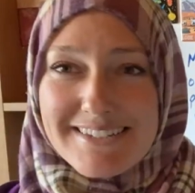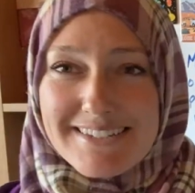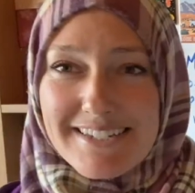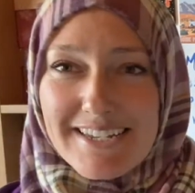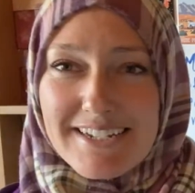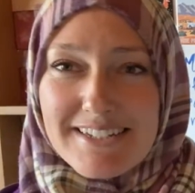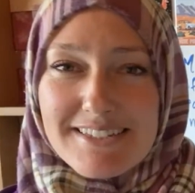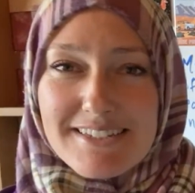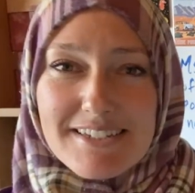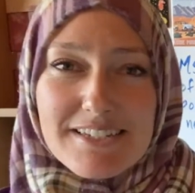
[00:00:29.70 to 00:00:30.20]

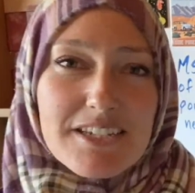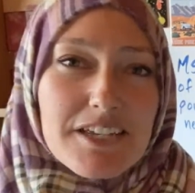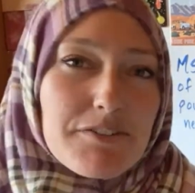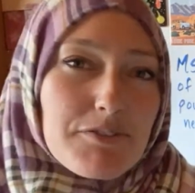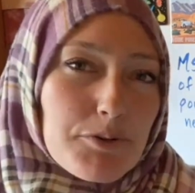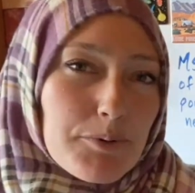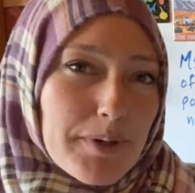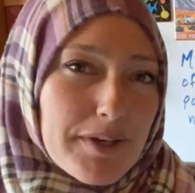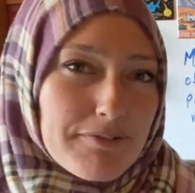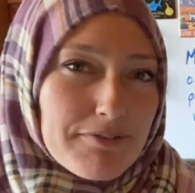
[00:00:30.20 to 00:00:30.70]
dates to give
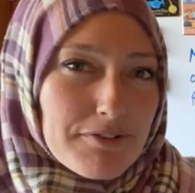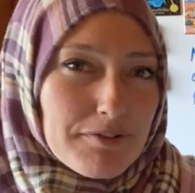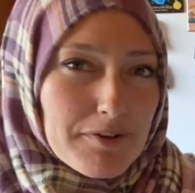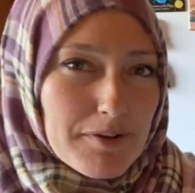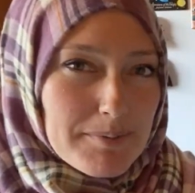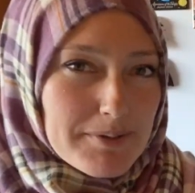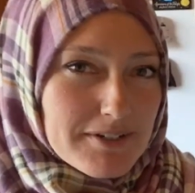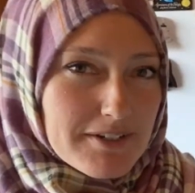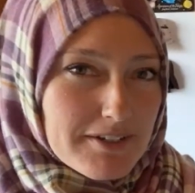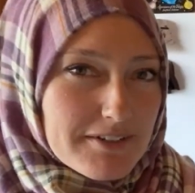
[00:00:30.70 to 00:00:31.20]
away for
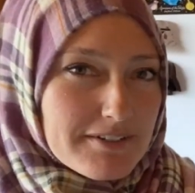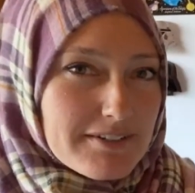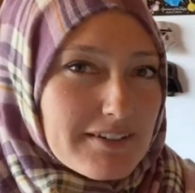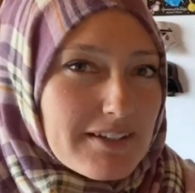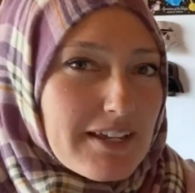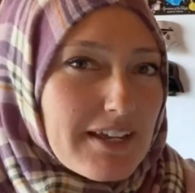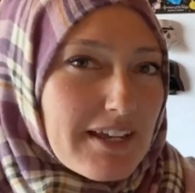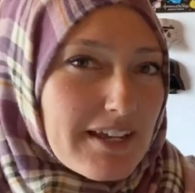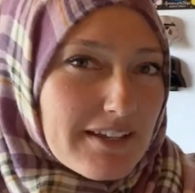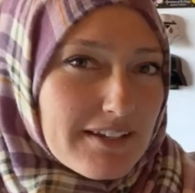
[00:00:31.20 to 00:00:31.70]
Ramadan,
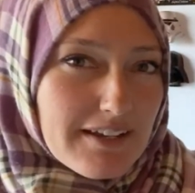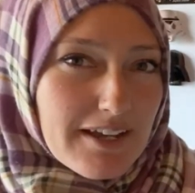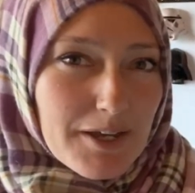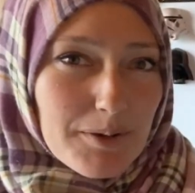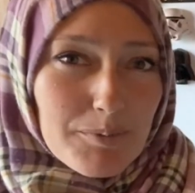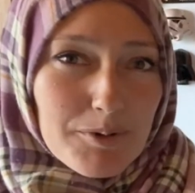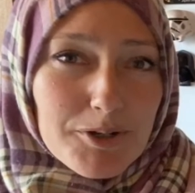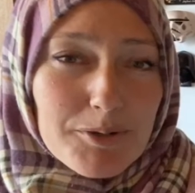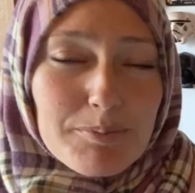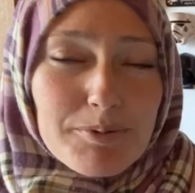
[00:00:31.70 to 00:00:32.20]
and I
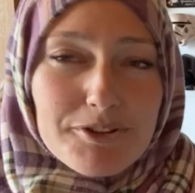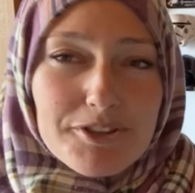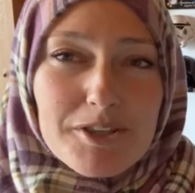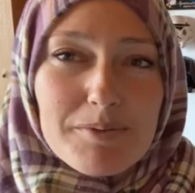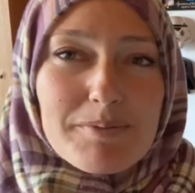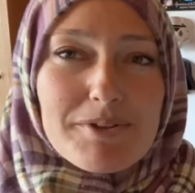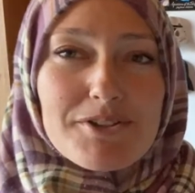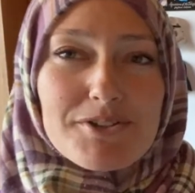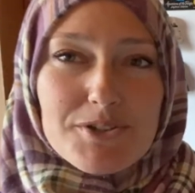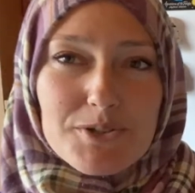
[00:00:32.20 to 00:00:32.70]
want to put them
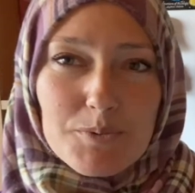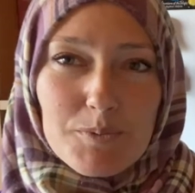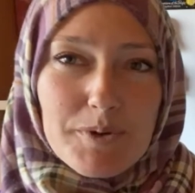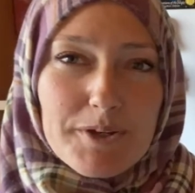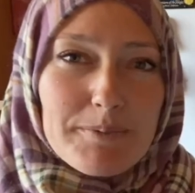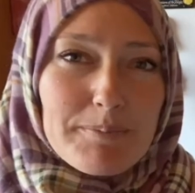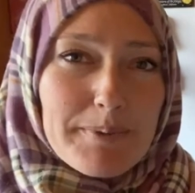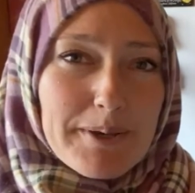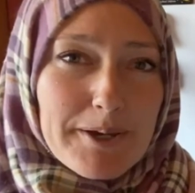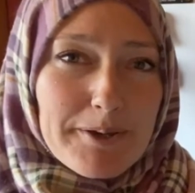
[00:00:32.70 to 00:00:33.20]
into
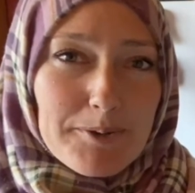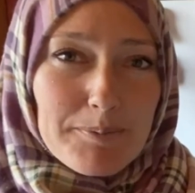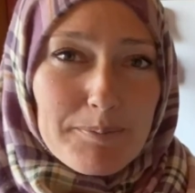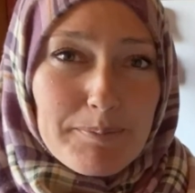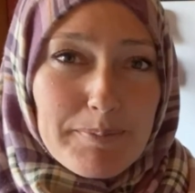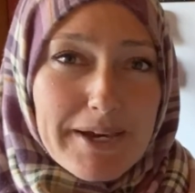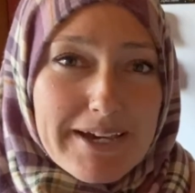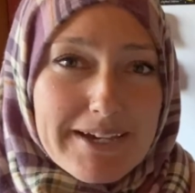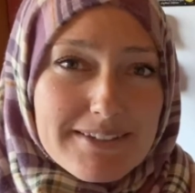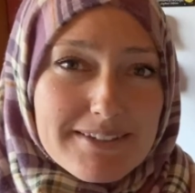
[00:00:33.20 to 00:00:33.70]
1 pound
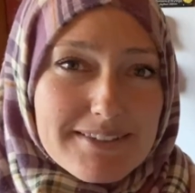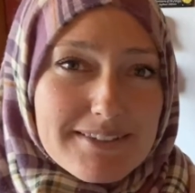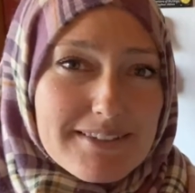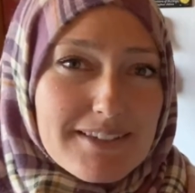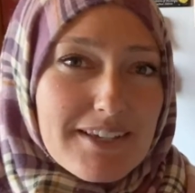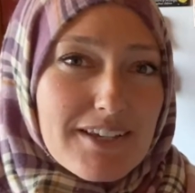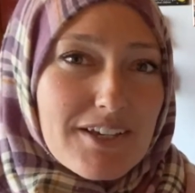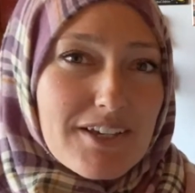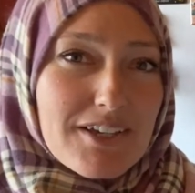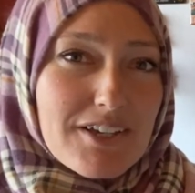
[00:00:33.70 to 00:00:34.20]
bags
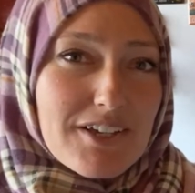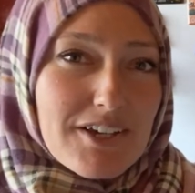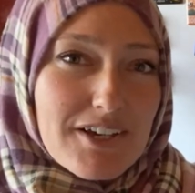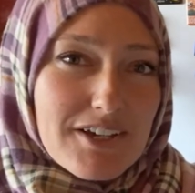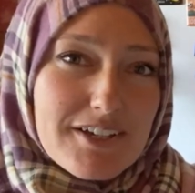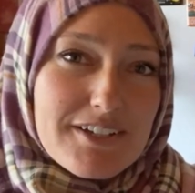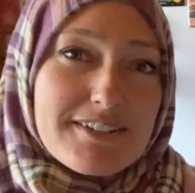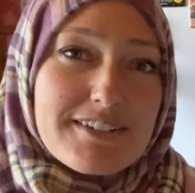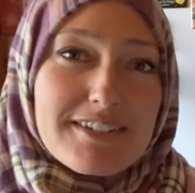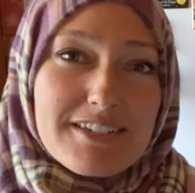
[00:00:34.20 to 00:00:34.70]

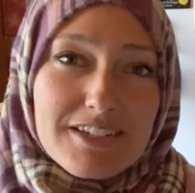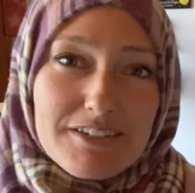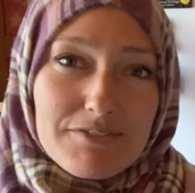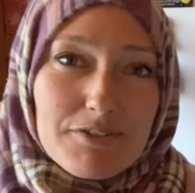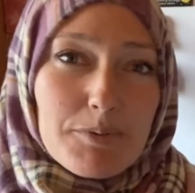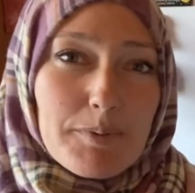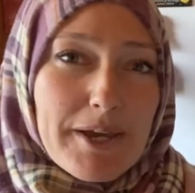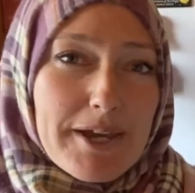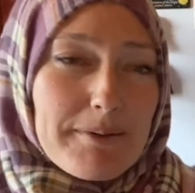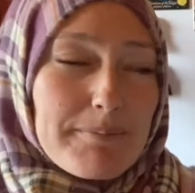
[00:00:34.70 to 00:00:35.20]
to give
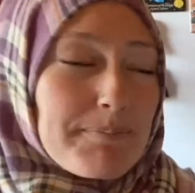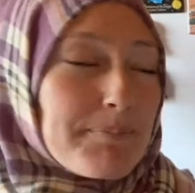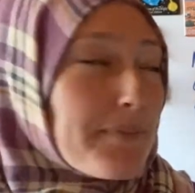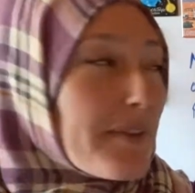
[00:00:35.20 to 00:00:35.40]
away.